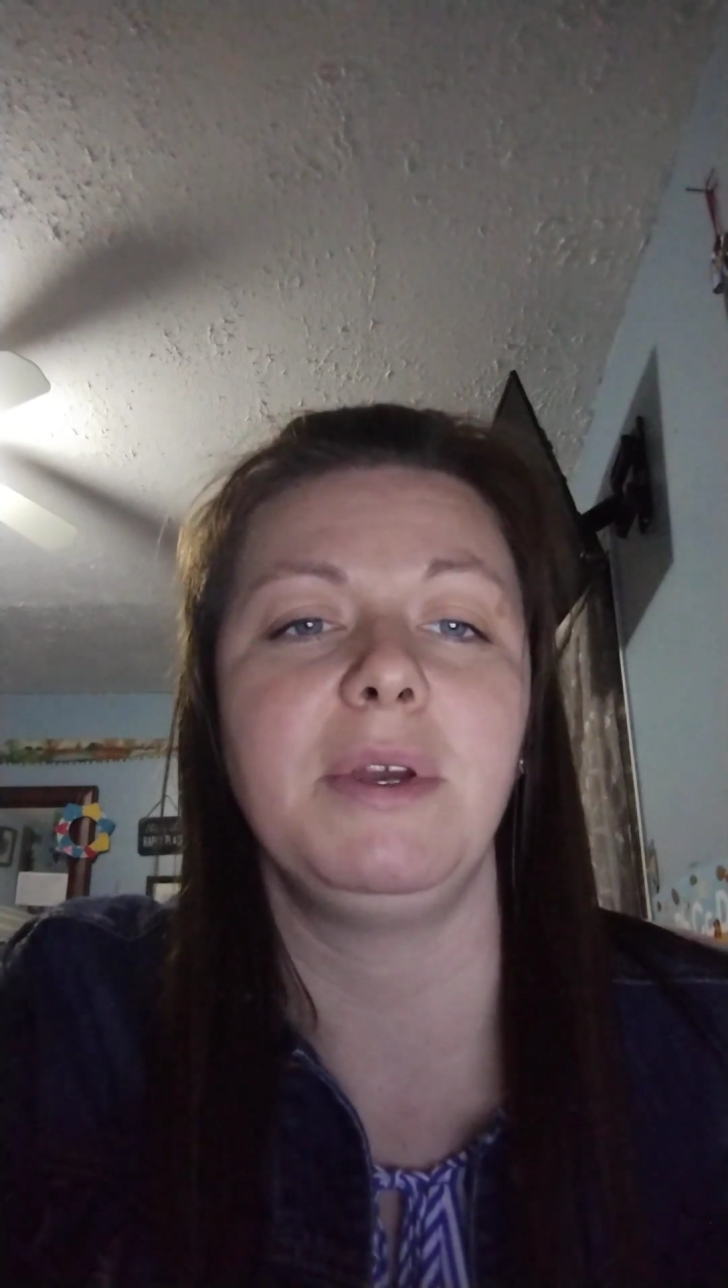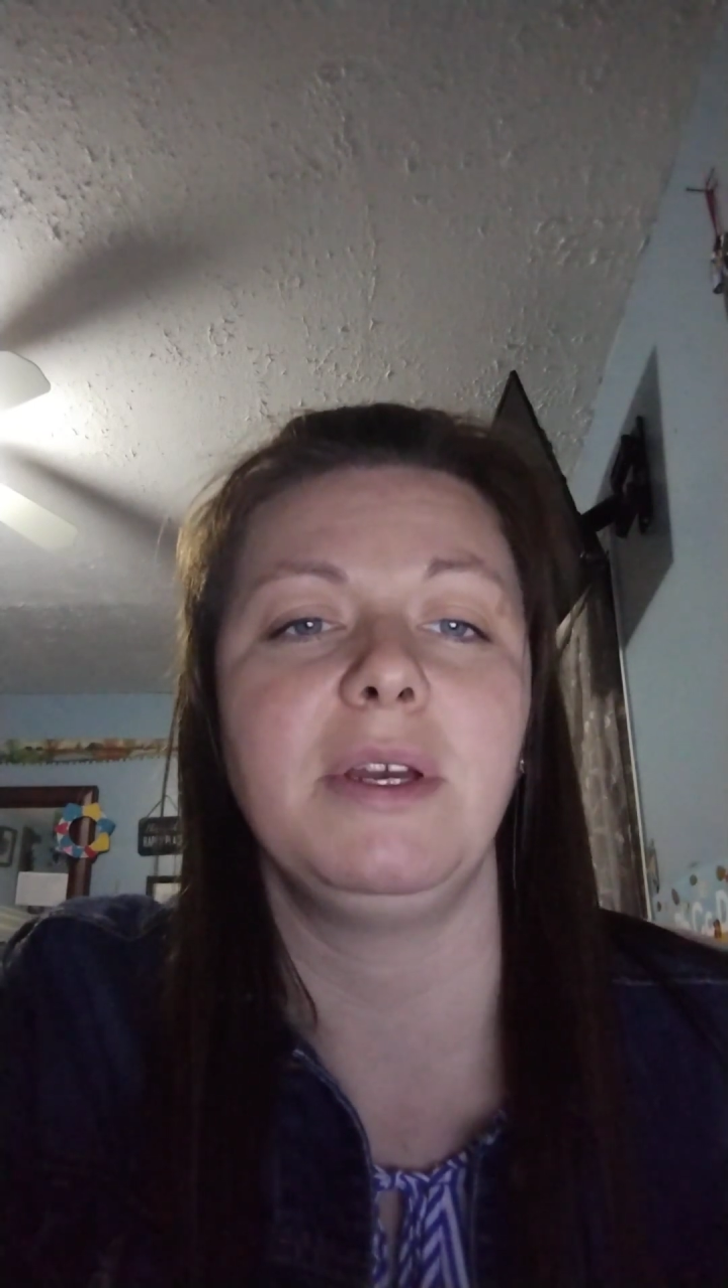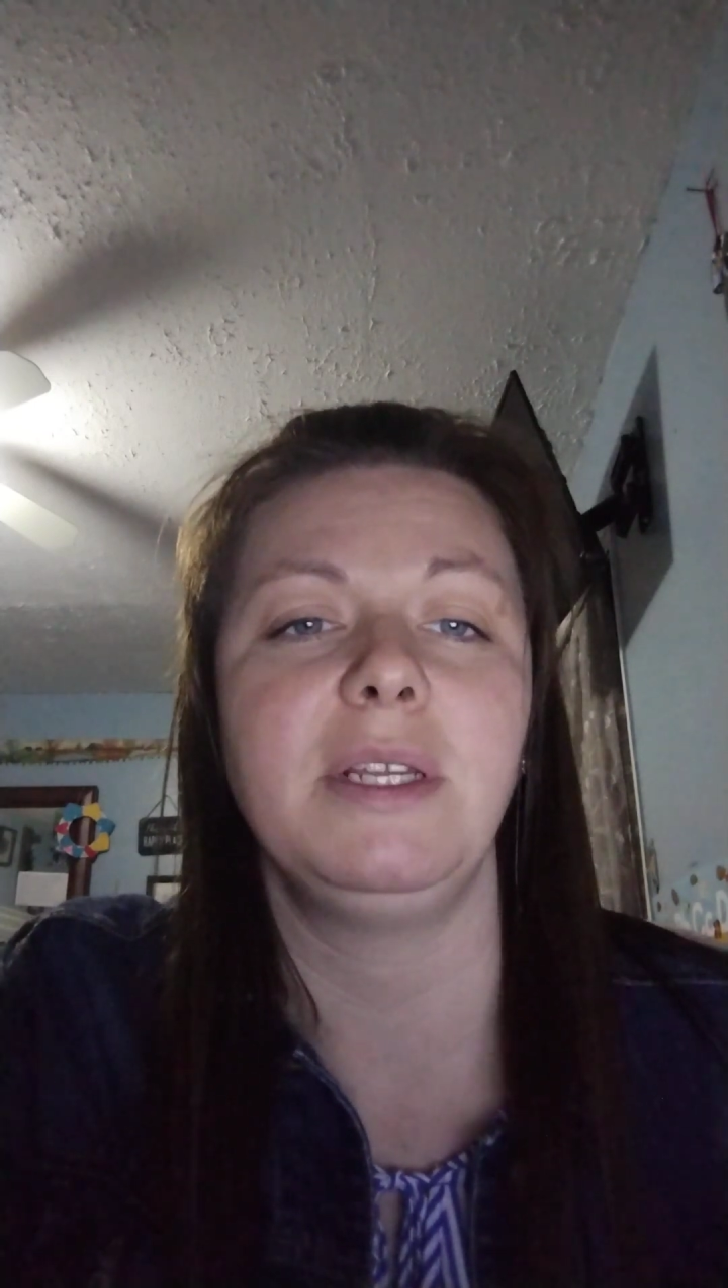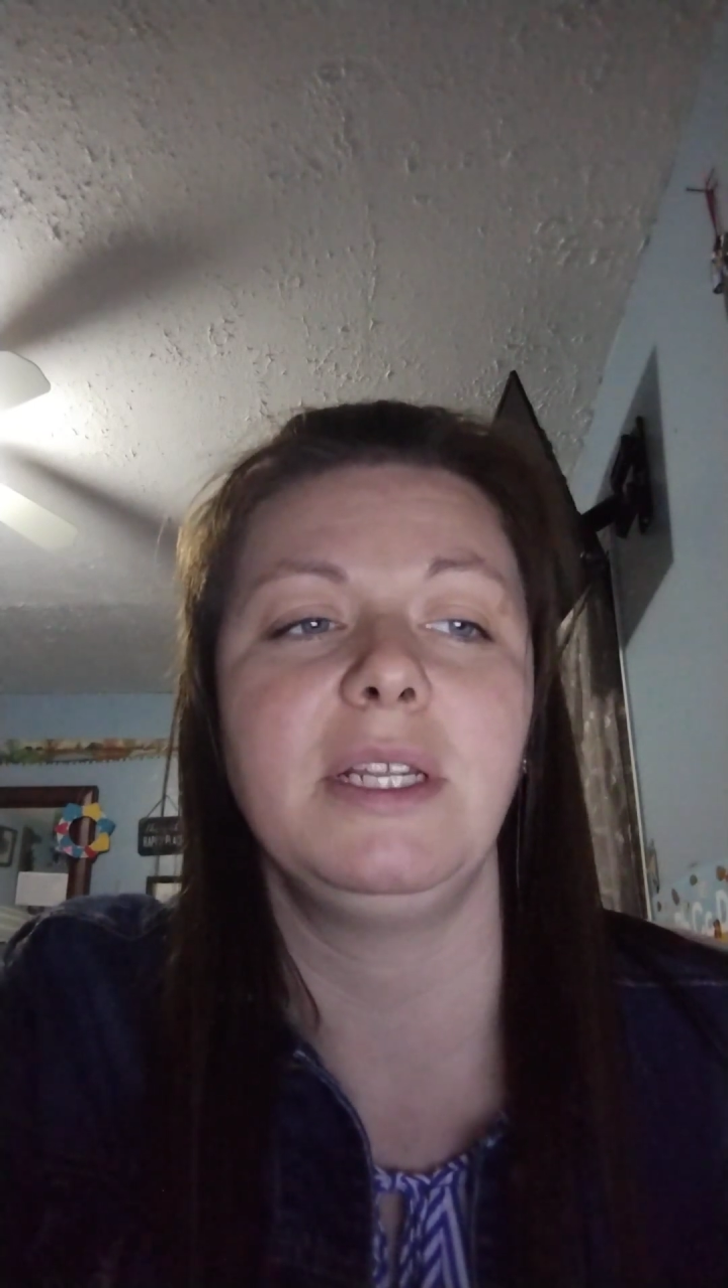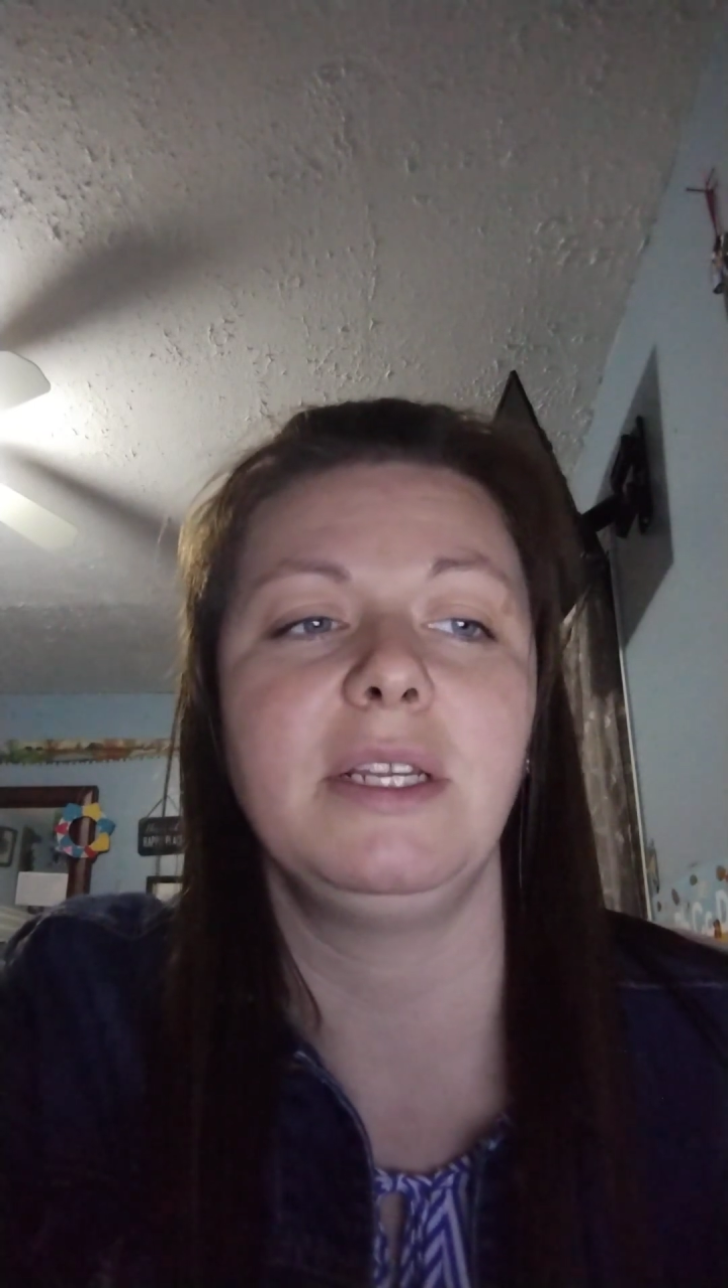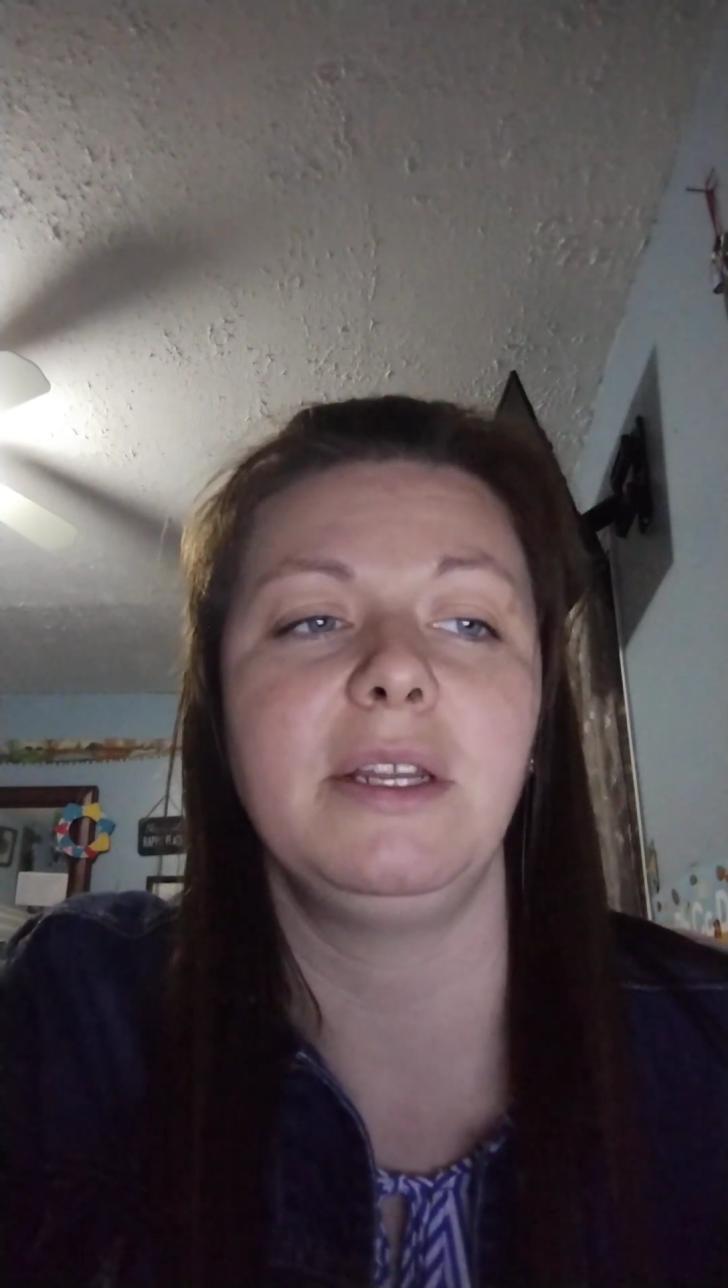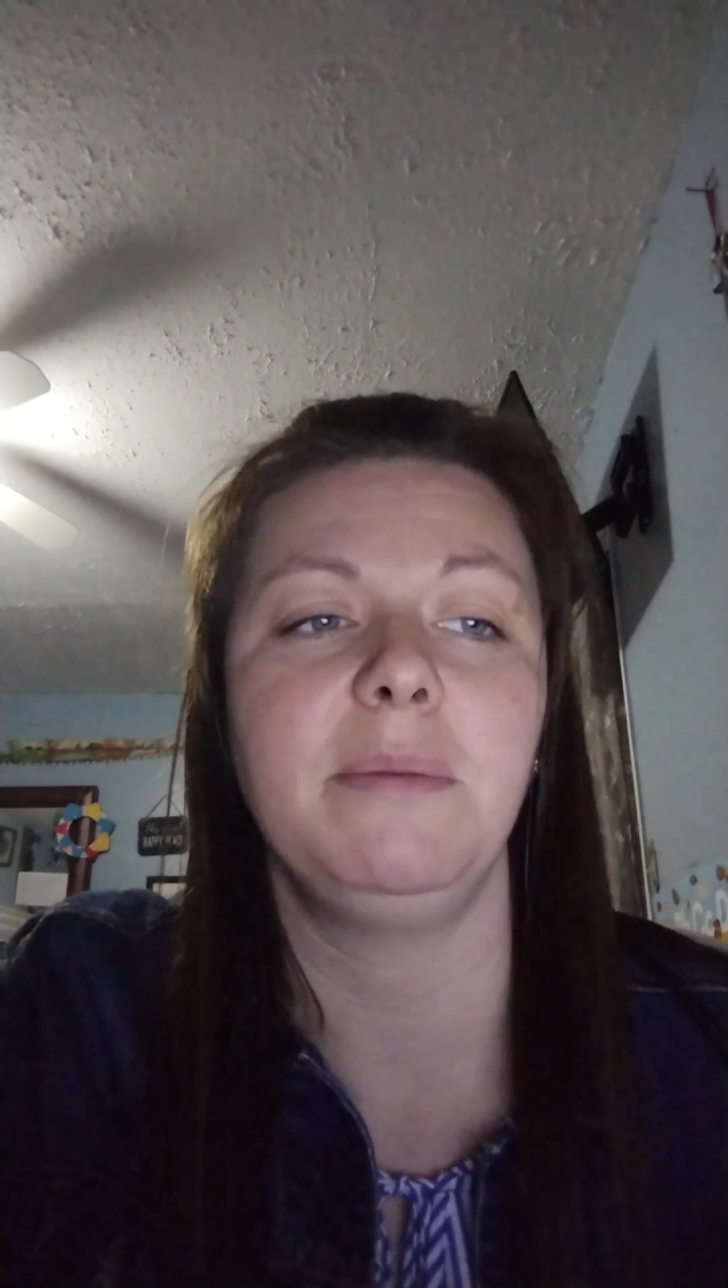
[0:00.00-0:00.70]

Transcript: period tended